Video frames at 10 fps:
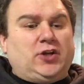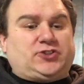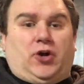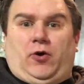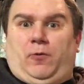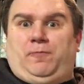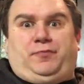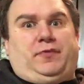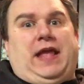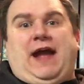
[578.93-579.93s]
So
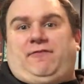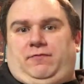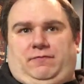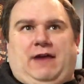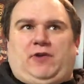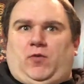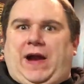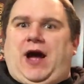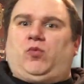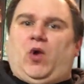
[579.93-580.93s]
every
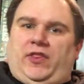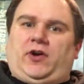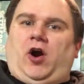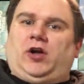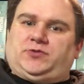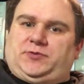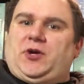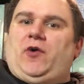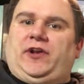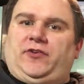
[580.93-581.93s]
round, one of the cards was
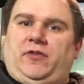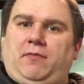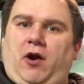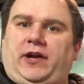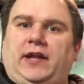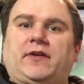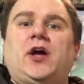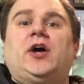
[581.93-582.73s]
going into the market.